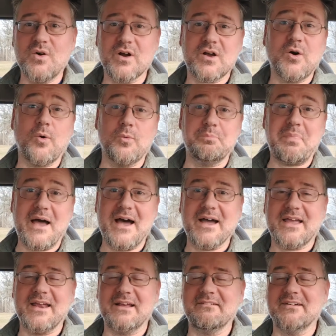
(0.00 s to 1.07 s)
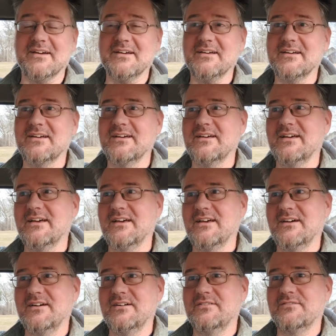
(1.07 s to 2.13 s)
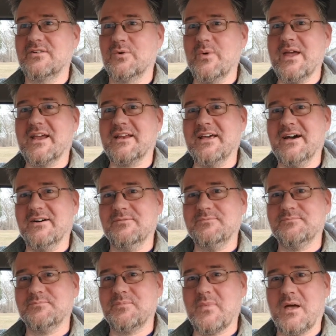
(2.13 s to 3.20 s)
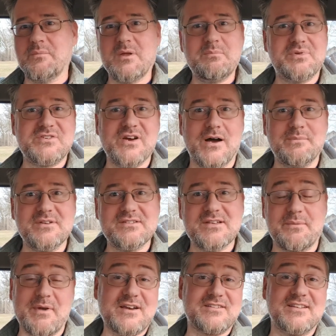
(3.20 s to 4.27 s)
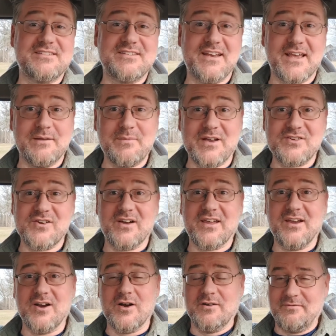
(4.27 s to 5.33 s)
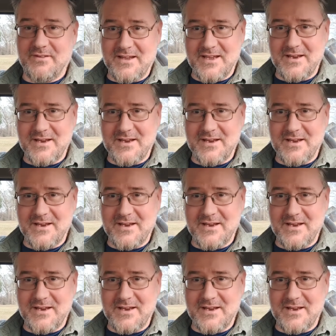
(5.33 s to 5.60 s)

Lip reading: or a cold pack anyway, for a week now. I'm in pajamas. I'm actually sitting in my truck here